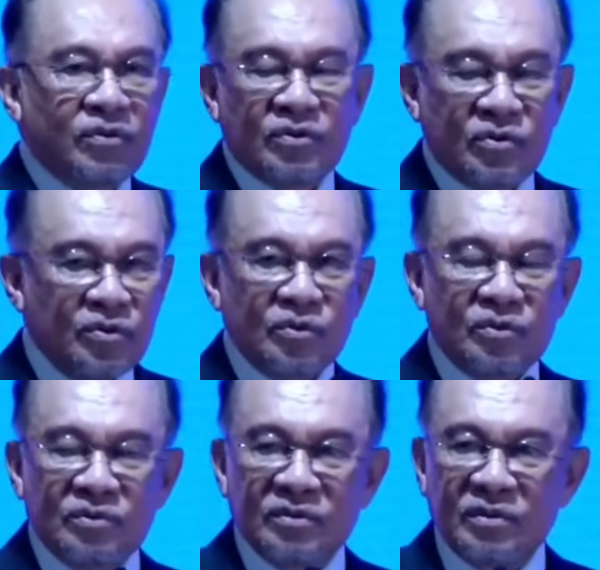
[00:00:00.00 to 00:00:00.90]
to you,
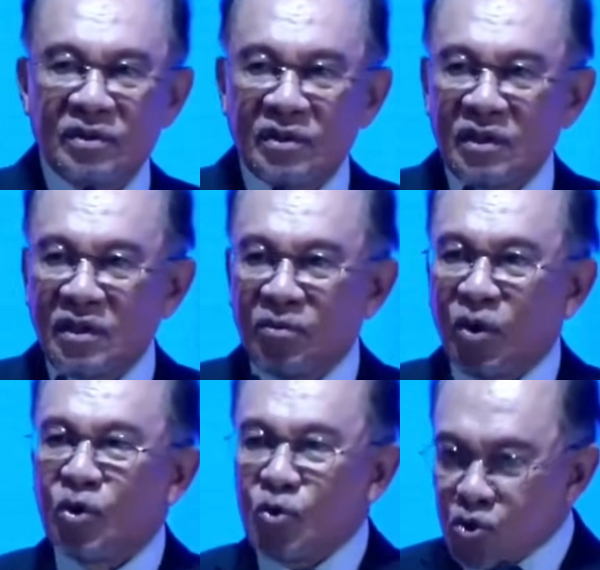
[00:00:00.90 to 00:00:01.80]

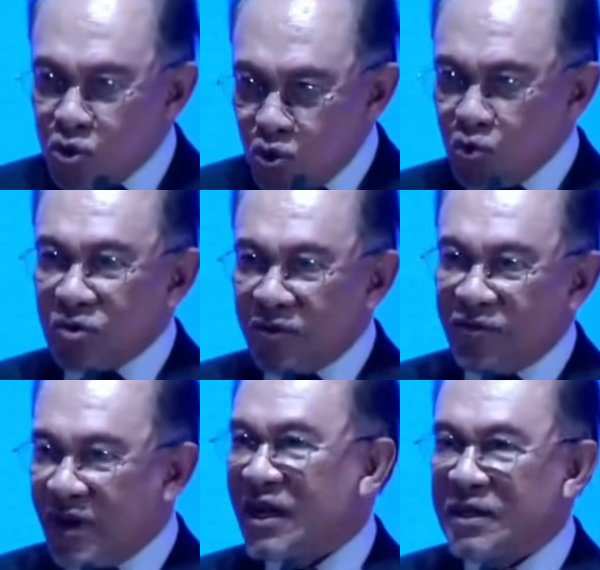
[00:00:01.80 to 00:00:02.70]
because you stood
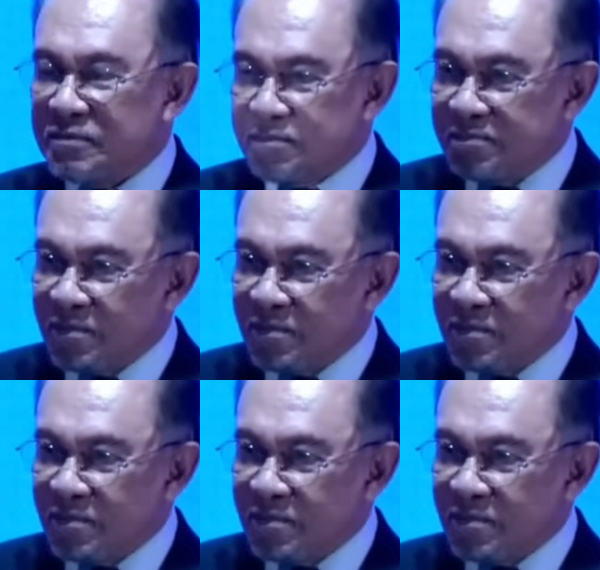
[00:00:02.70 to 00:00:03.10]
firm